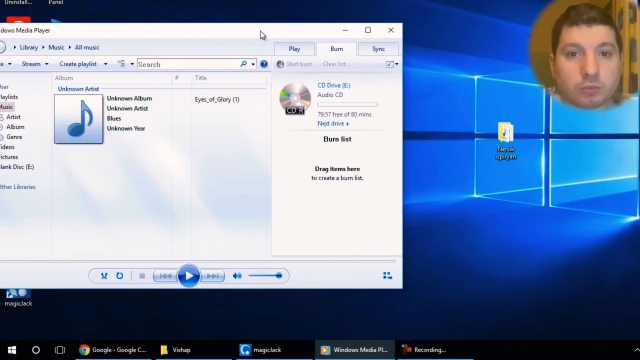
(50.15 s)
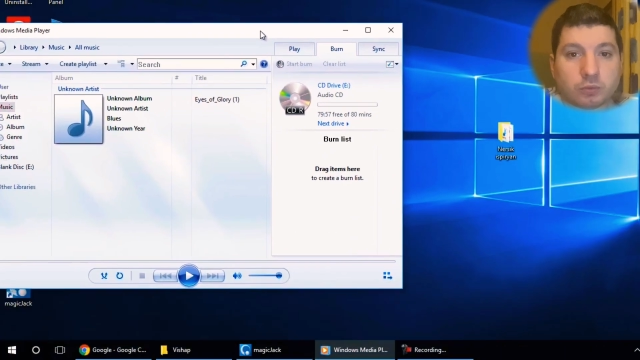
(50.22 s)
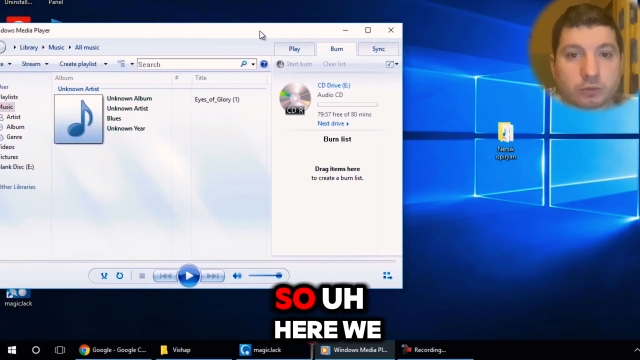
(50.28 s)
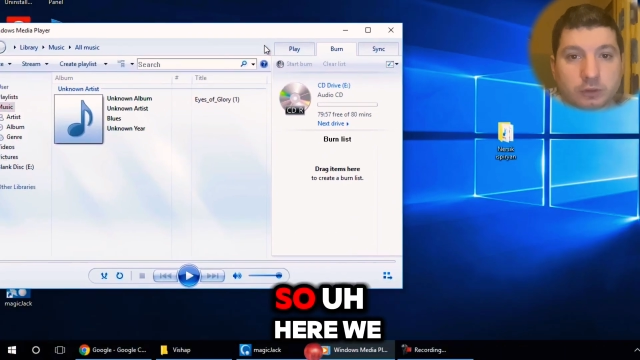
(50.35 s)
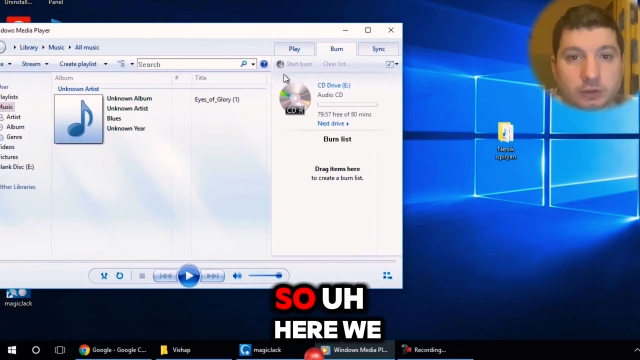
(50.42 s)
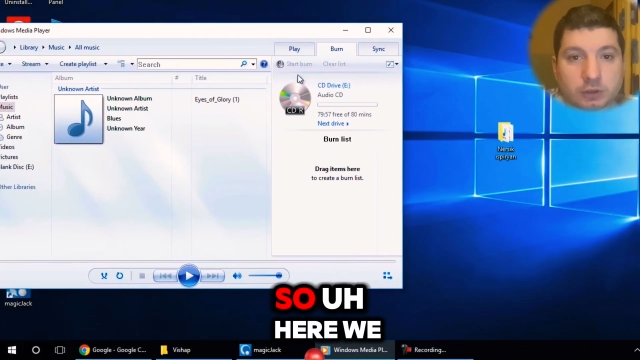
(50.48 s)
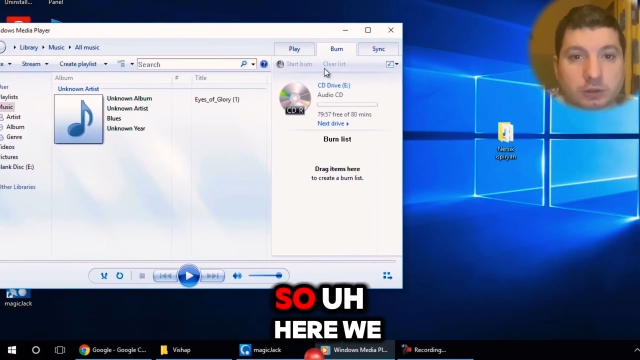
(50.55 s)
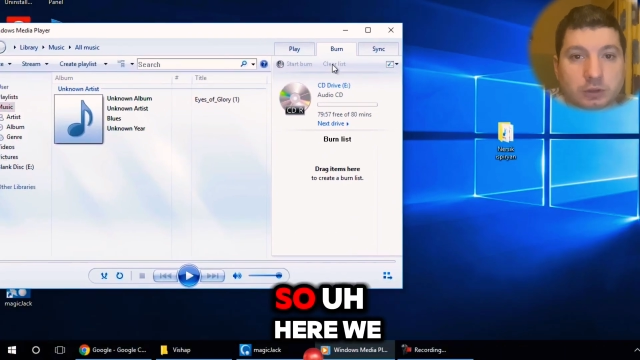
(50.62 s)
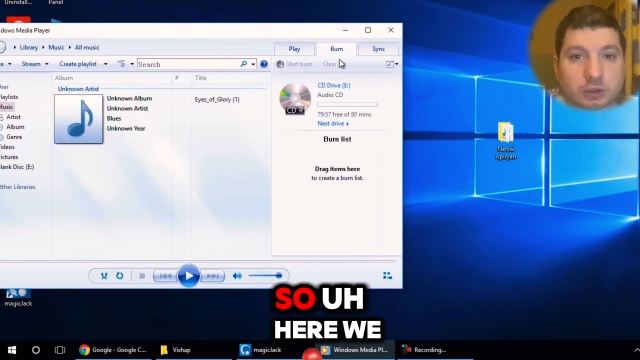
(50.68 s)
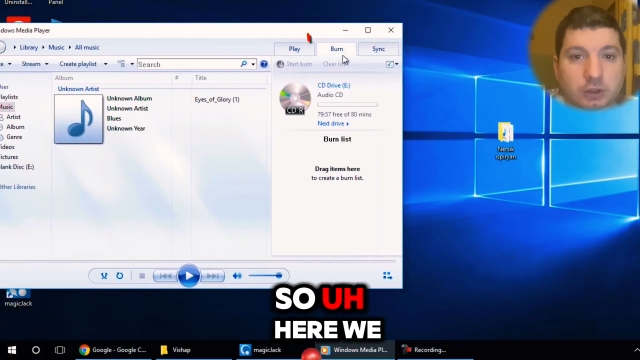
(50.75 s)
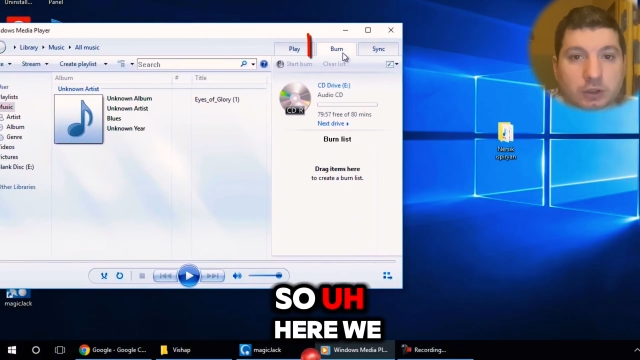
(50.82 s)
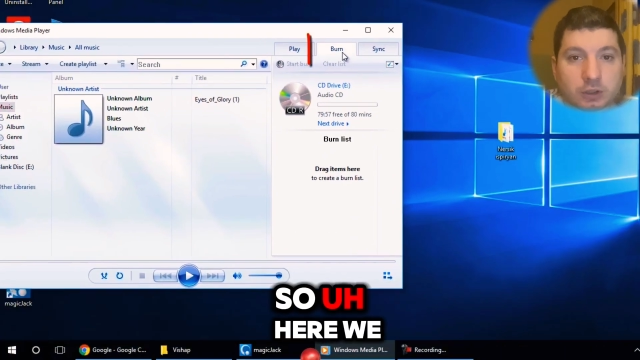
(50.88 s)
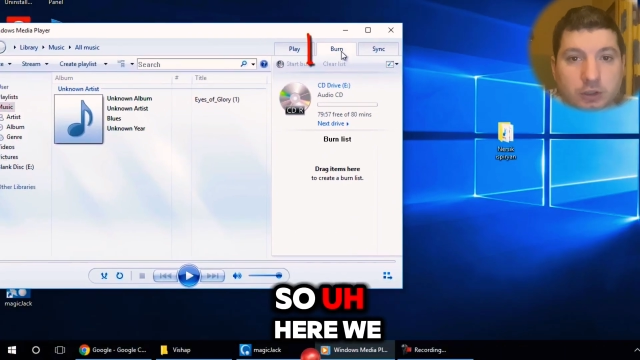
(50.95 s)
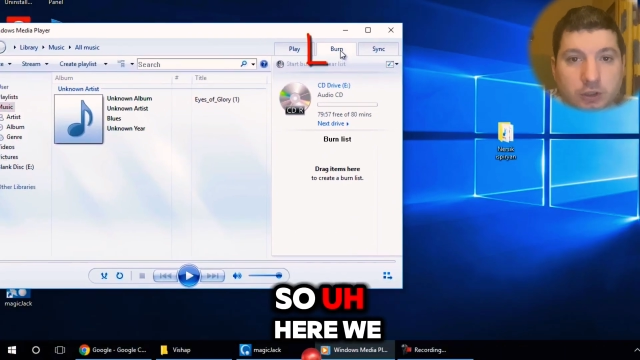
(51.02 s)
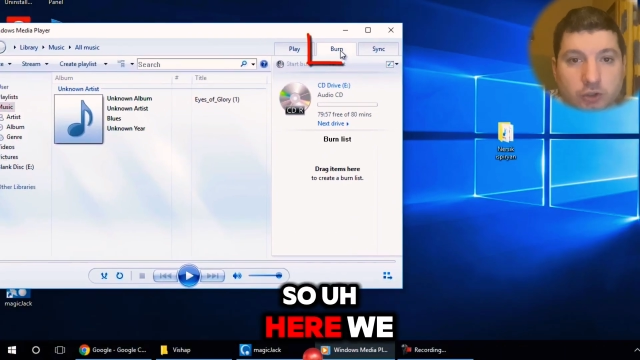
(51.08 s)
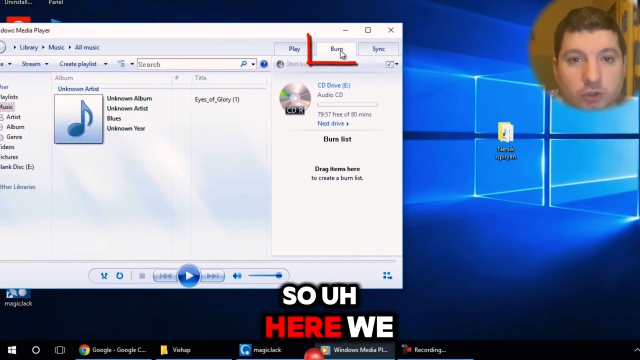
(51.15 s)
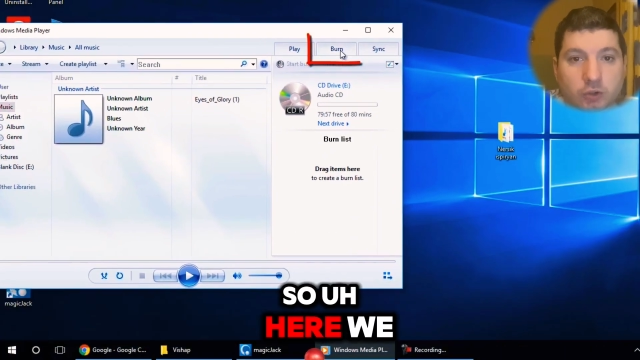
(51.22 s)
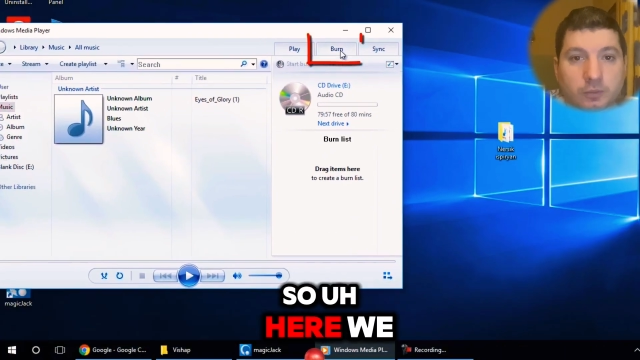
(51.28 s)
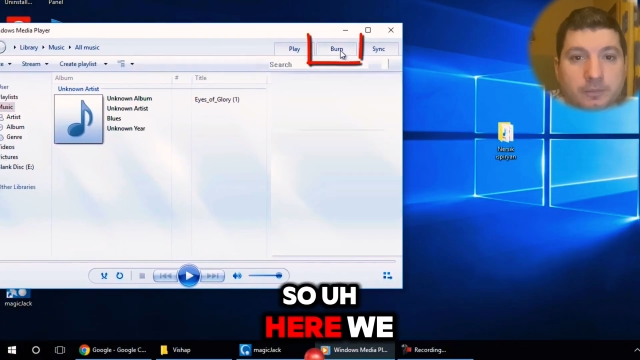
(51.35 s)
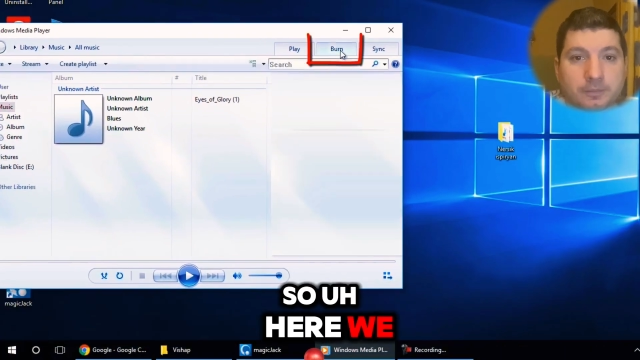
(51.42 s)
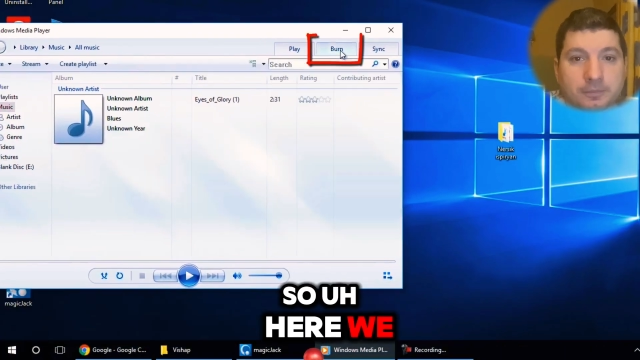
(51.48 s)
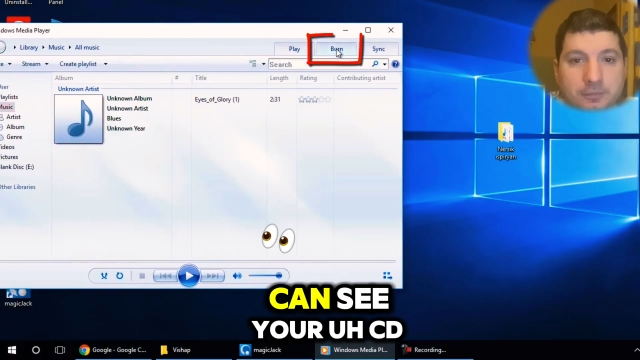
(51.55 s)
So here
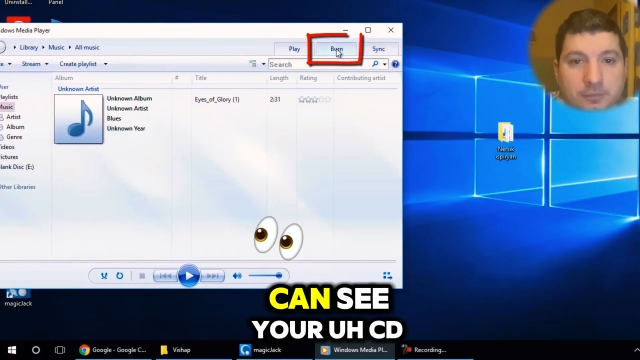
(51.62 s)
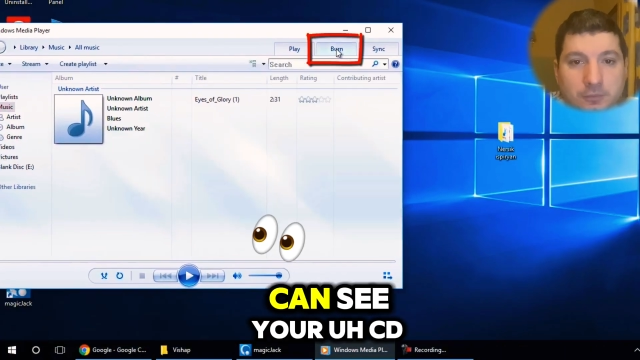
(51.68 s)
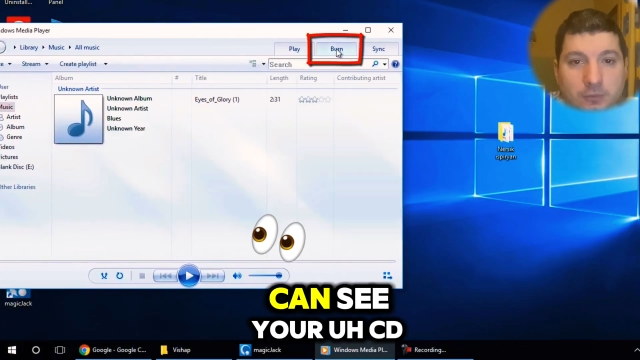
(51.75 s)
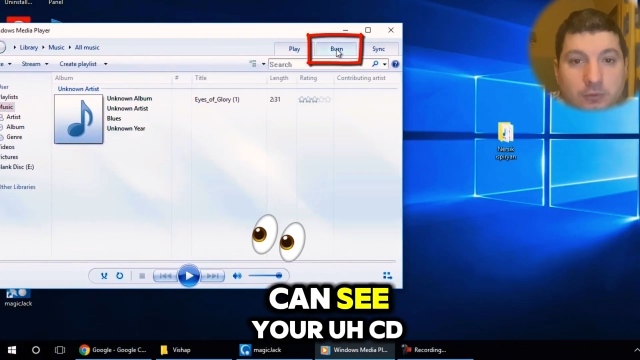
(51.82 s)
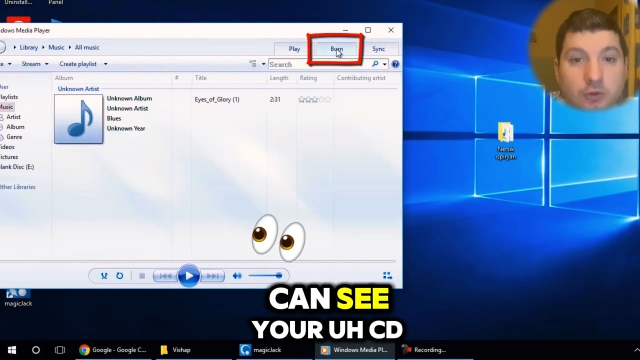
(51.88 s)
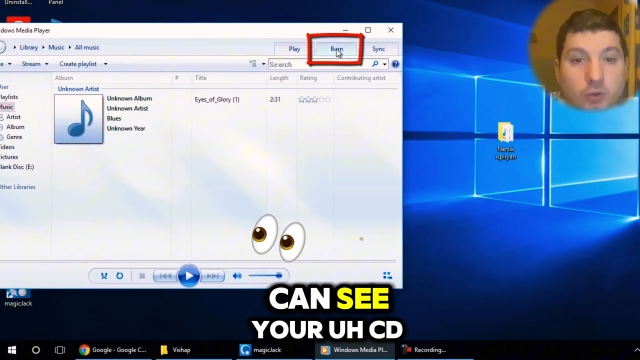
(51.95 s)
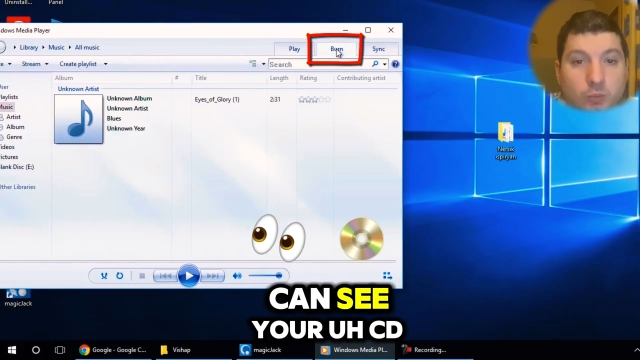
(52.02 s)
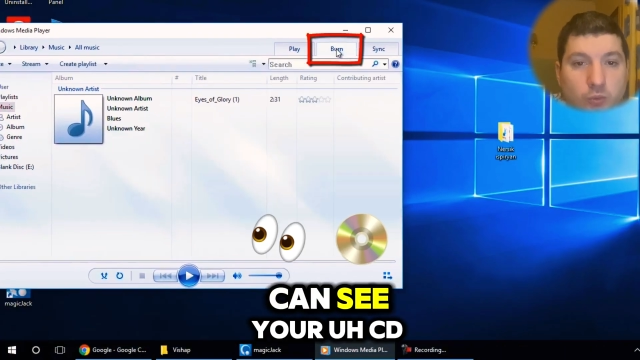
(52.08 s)
we can see